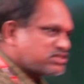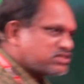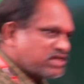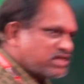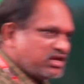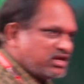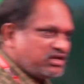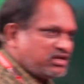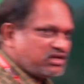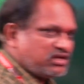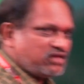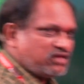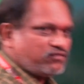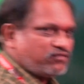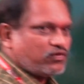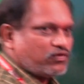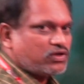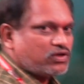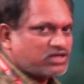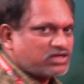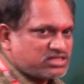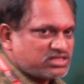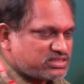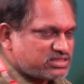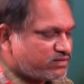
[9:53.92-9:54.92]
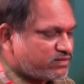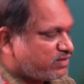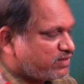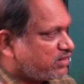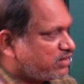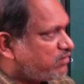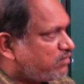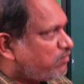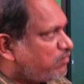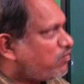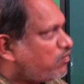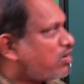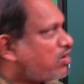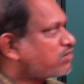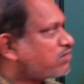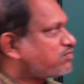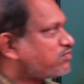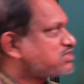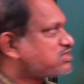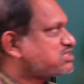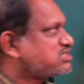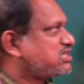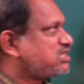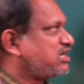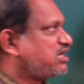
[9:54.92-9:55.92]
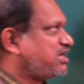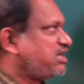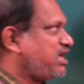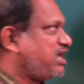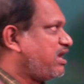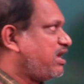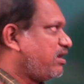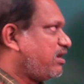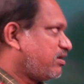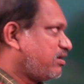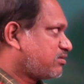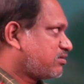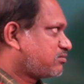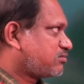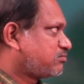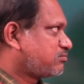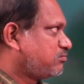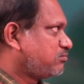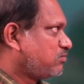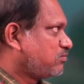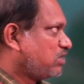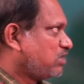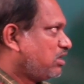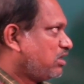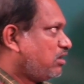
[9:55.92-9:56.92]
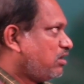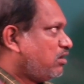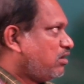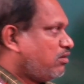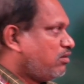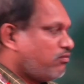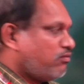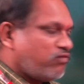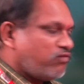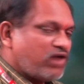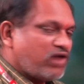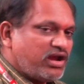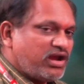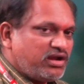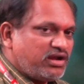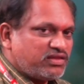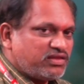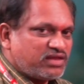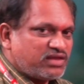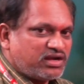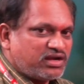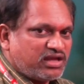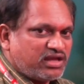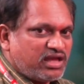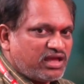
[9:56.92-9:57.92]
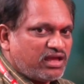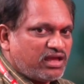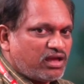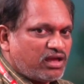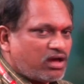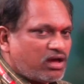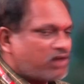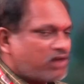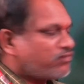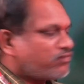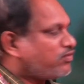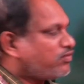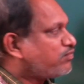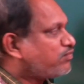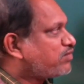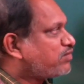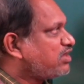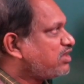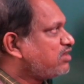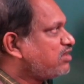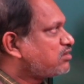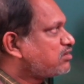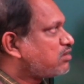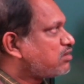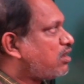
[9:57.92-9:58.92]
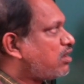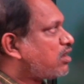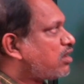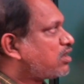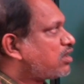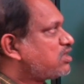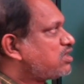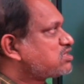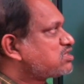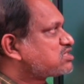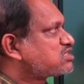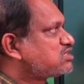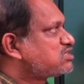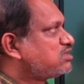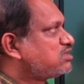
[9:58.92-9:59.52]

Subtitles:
1947. What was the day? Find the day on 15th August